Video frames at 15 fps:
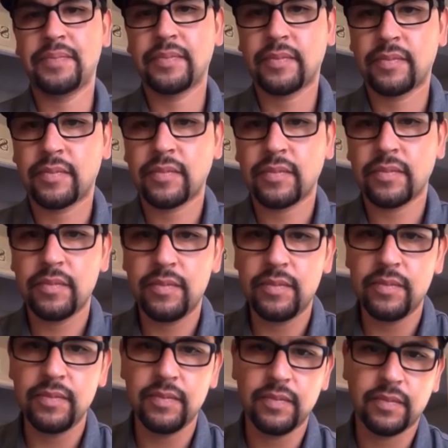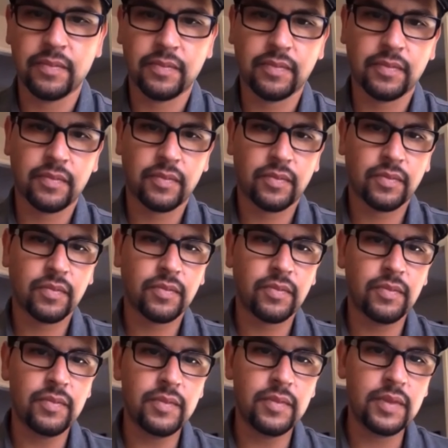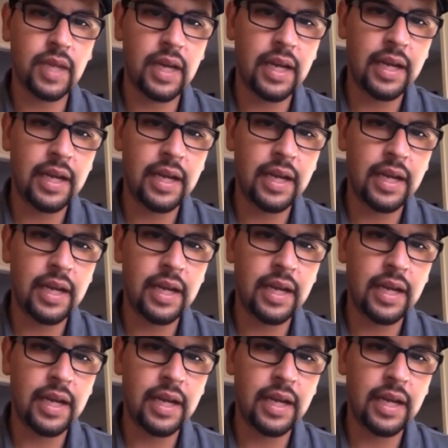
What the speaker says: (no one is talking)